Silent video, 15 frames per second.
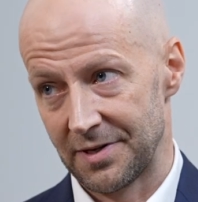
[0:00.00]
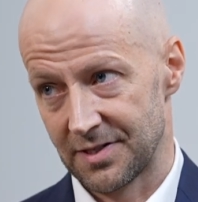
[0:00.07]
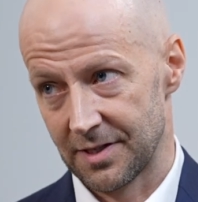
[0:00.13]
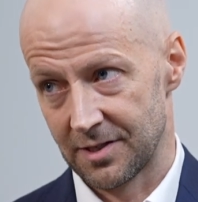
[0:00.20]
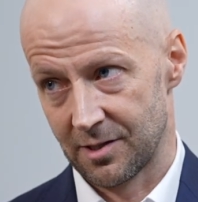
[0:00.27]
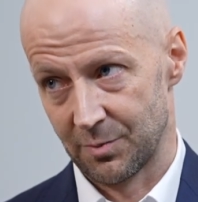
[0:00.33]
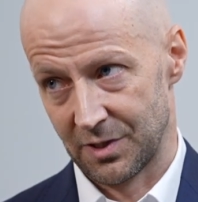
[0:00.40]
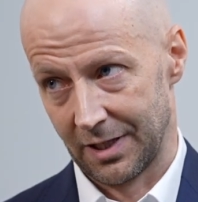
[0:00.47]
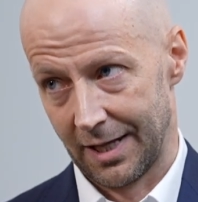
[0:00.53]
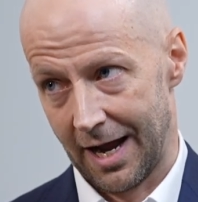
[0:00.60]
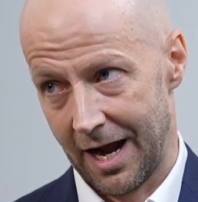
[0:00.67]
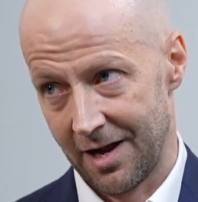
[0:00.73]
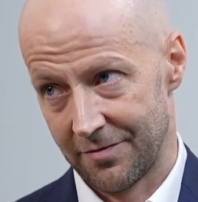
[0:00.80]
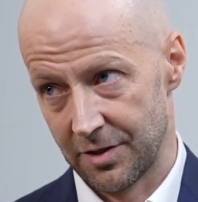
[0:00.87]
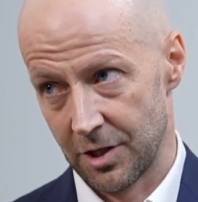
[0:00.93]
systems
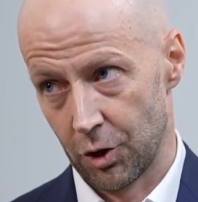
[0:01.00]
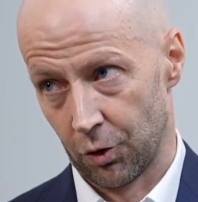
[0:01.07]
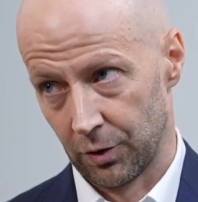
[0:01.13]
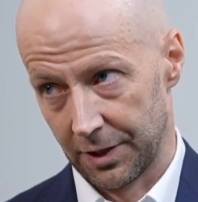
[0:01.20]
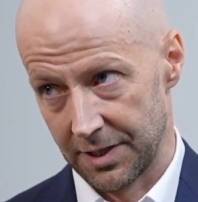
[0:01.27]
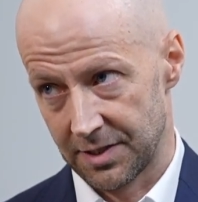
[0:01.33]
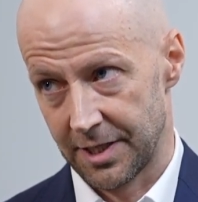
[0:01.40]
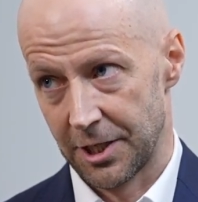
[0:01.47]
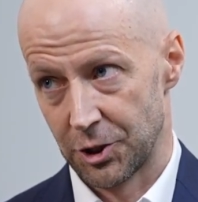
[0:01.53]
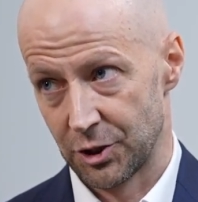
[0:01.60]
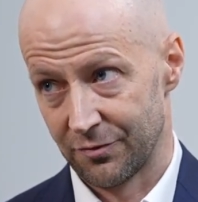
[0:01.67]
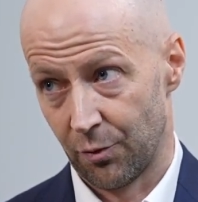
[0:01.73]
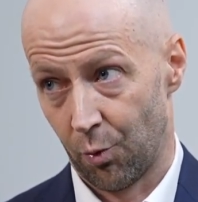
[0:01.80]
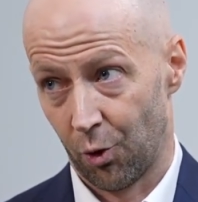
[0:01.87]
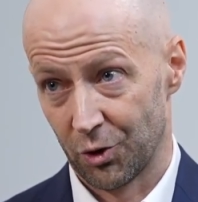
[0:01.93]
alive in the earliest stages
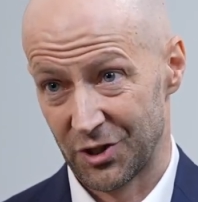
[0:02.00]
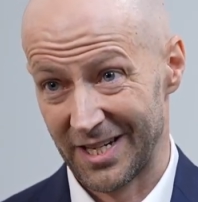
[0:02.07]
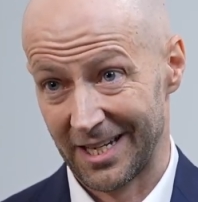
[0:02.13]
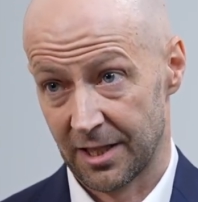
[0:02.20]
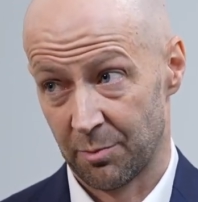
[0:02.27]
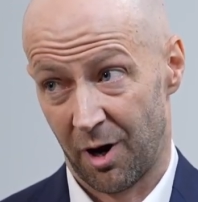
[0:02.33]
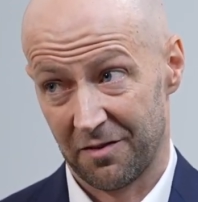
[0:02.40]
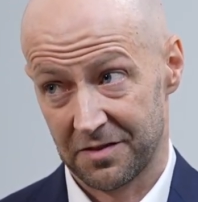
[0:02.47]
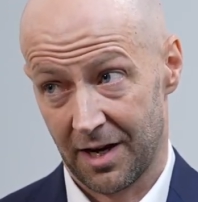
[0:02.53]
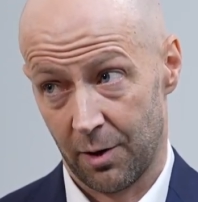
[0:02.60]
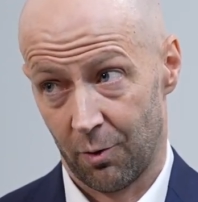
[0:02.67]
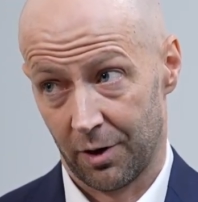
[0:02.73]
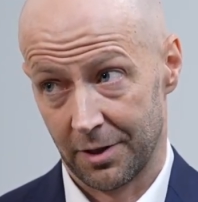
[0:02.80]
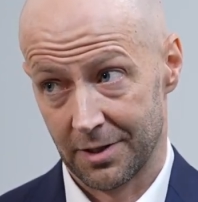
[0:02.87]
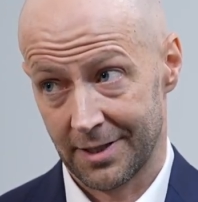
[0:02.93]
of a war is to get them off
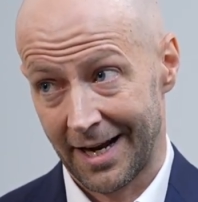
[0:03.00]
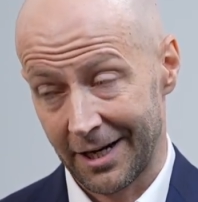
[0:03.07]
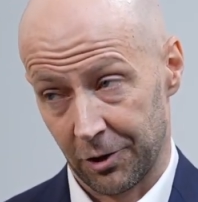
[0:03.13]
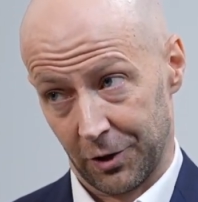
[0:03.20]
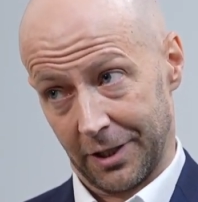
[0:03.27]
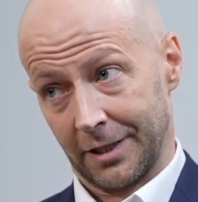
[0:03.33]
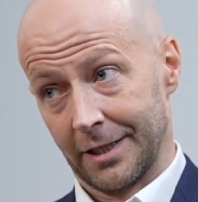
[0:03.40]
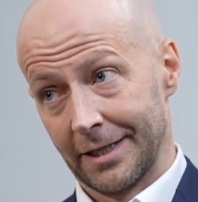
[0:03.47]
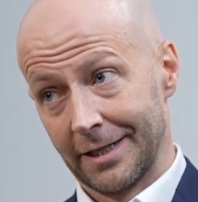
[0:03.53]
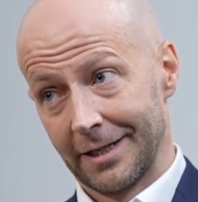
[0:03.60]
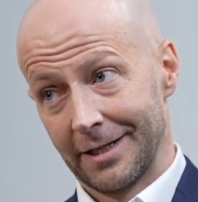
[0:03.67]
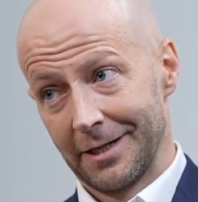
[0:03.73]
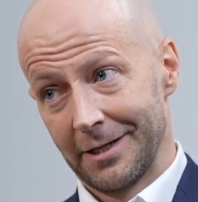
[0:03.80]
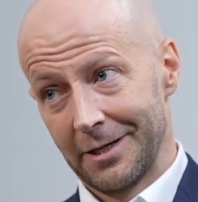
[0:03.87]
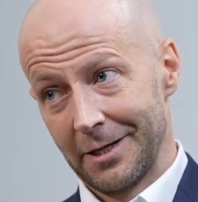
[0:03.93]
Taiwan entirely.
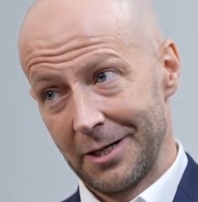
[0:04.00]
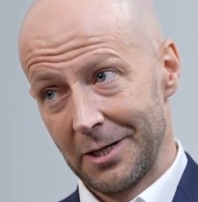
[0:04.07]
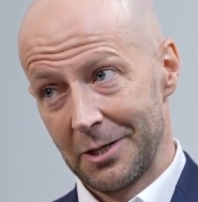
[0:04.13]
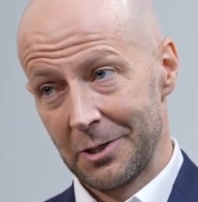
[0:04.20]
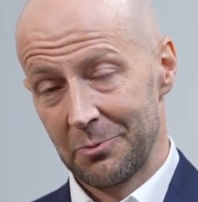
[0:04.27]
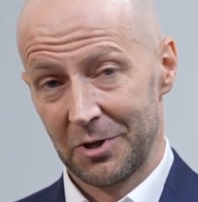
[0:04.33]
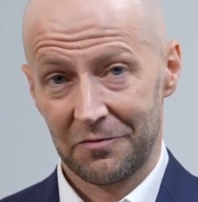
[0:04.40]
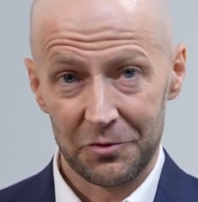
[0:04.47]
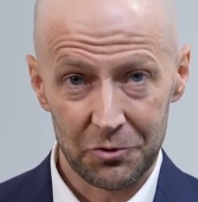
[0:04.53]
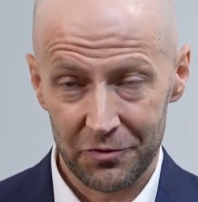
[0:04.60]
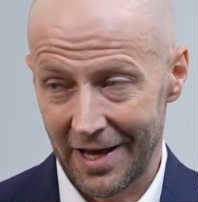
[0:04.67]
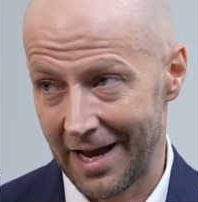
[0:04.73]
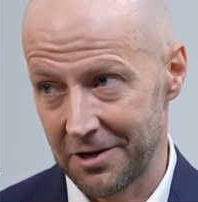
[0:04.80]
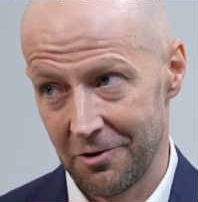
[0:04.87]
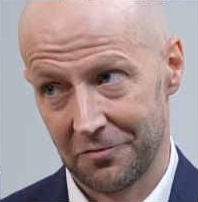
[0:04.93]
But if you do
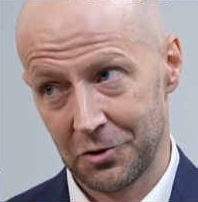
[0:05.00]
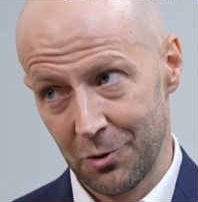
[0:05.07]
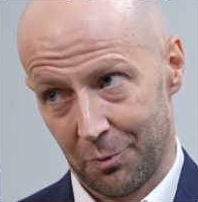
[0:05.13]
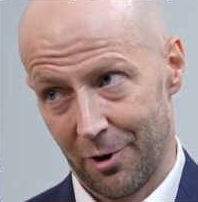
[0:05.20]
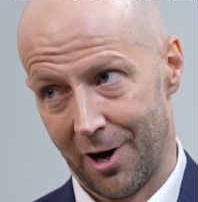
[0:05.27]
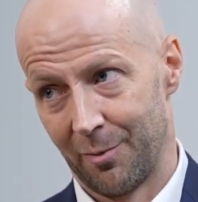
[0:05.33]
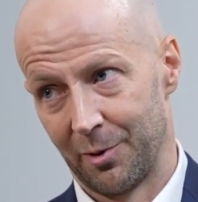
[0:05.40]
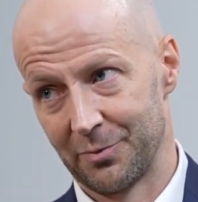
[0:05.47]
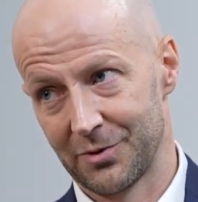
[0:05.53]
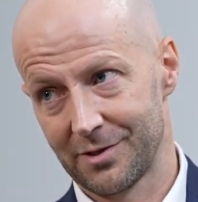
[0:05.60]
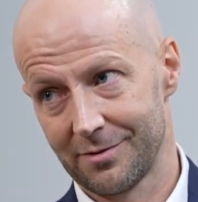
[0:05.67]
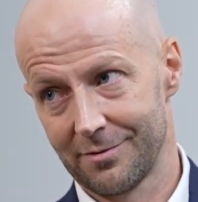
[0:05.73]
that, you have two problems.